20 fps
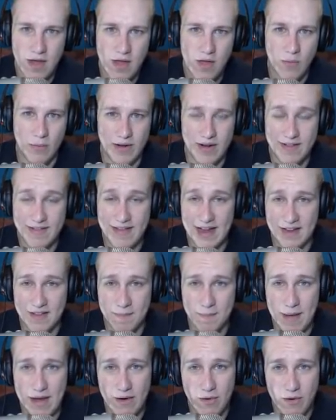When it attacks a
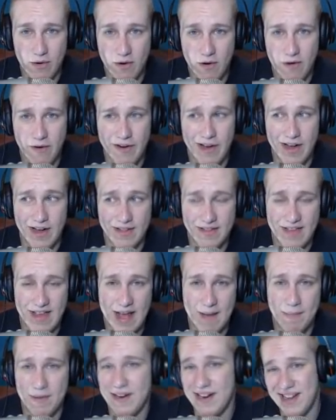battle card,
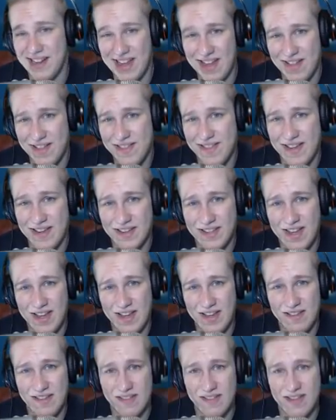untap it and it gains
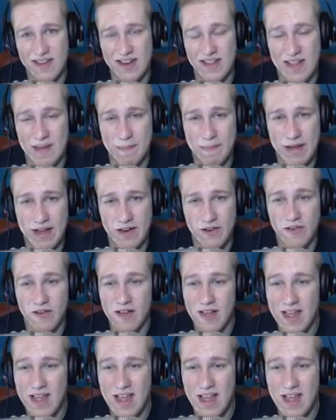10k until the end of that battle,